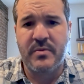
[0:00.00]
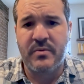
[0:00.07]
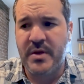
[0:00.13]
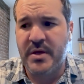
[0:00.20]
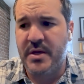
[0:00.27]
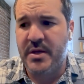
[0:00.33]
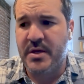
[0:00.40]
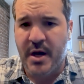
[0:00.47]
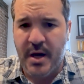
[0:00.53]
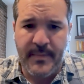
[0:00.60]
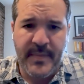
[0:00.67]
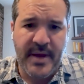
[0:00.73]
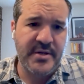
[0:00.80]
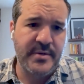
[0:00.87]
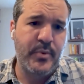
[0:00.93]
3
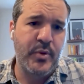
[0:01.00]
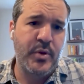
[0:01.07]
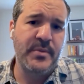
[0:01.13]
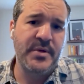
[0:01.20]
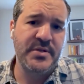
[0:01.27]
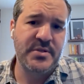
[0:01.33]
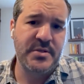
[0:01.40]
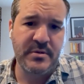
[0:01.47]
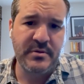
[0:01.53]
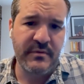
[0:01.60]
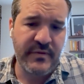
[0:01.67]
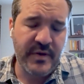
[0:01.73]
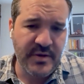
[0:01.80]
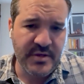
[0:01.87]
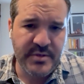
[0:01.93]
combat deployments to
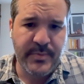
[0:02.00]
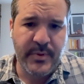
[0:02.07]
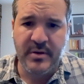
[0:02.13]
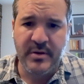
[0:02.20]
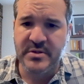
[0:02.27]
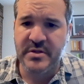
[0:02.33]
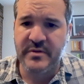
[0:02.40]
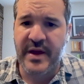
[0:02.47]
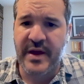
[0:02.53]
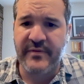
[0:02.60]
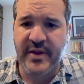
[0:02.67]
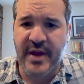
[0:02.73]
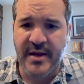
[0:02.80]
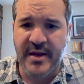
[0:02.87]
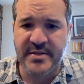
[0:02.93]
various parts of
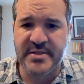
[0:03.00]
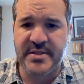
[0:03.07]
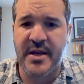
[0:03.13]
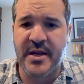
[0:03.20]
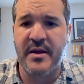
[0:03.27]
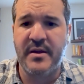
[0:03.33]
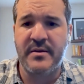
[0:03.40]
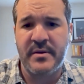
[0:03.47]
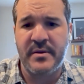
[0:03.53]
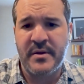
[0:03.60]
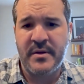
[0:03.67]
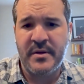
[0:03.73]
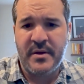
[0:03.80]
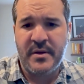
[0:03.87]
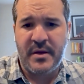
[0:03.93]
Afghanistan,
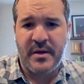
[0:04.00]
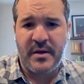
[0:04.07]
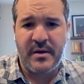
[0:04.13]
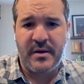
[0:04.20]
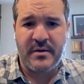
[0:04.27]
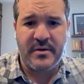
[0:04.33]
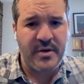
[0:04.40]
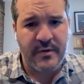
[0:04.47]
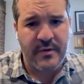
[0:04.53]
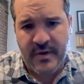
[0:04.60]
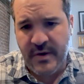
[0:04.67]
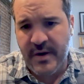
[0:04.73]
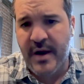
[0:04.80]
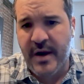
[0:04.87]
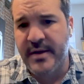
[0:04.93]
and
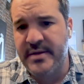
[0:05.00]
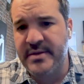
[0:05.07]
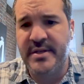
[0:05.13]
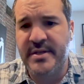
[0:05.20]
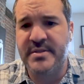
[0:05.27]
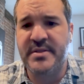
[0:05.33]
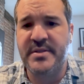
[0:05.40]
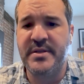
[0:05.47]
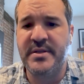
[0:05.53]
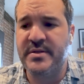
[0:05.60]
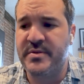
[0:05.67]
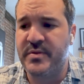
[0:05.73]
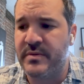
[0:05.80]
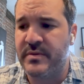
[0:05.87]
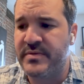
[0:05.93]
very high intensity
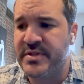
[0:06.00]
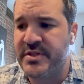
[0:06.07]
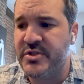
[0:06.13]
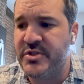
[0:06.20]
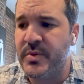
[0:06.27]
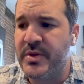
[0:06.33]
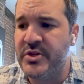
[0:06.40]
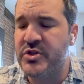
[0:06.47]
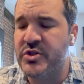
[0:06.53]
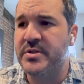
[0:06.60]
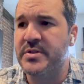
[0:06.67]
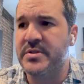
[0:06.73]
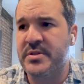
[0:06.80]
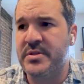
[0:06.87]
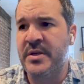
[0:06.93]
sort of
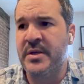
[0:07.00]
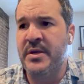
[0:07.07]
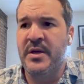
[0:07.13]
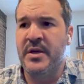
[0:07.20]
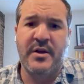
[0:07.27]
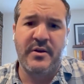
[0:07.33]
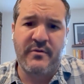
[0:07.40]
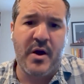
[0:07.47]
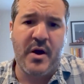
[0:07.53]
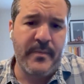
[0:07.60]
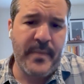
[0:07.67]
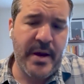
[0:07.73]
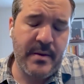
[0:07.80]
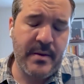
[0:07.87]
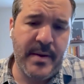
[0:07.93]
situations. And overall,
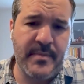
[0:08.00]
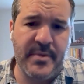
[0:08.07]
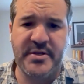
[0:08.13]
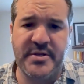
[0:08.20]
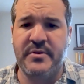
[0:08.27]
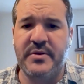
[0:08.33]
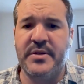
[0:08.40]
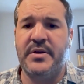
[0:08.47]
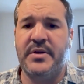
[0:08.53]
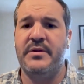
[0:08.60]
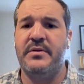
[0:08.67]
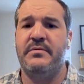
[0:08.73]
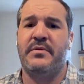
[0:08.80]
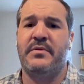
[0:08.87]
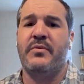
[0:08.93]
my
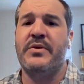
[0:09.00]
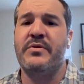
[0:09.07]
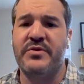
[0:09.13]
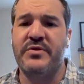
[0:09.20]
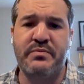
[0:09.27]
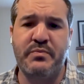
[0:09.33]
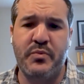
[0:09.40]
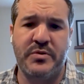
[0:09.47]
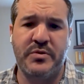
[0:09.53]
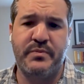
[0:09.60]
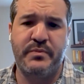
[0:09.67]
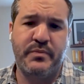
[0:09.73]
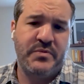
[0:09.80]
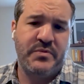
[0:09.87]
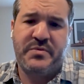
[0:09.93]
military career was
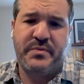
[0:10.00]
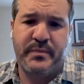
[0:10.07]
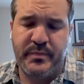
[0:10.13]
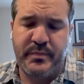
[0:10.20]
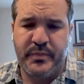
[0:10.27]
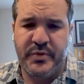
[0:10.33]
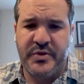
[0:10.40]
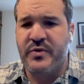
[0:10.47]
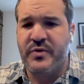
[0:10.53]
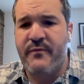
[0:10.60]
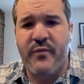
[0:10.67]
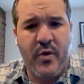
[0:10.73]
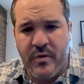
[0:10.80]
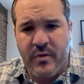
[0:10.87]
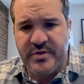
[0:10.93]
pretty
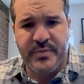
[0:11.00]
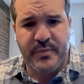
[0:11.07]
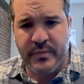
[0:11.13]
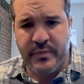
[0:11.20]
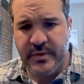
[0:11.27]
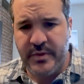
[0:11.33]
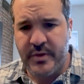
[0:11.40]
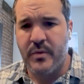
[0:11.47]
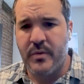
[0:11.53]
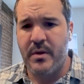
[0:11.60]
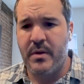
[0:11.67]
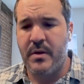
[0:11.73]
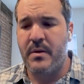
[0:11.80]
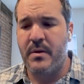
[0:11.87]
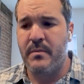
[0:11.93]
straightforward. It
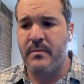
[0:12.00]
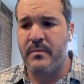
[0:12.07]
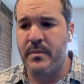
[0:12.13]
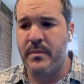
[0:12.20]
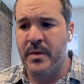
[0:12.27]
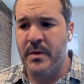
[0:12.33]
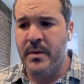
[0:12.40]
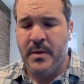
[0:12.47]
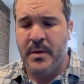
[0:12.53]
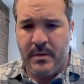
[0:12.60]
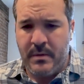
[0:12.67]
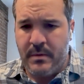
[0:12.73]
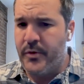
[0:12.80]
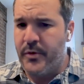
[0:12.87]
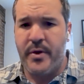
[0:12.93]
was
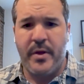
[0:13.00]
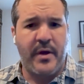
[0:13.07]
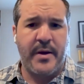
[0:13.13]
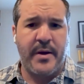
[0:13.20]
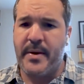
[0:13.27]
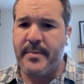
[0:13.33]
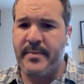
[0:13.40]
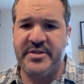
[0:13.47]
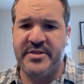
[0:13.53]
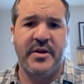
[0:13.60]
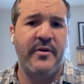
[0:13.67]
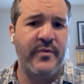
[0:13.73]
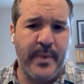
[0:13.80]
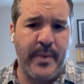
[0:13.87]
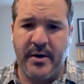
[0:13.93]
learned a lot about
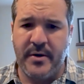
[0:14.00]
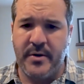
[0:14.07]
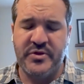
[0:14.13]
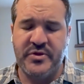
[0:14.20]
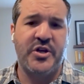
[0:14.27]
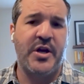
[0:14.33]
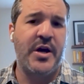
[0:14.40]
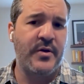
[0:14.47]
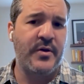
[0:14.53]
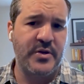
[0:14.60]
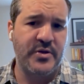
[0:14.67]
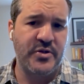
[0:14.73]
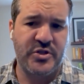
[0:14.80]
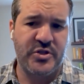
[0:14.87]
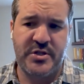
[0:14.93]
myself about it. Was
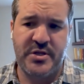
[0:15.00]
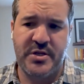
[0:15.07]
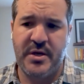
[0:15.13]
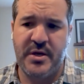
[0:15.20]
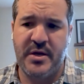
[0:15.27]
challenged,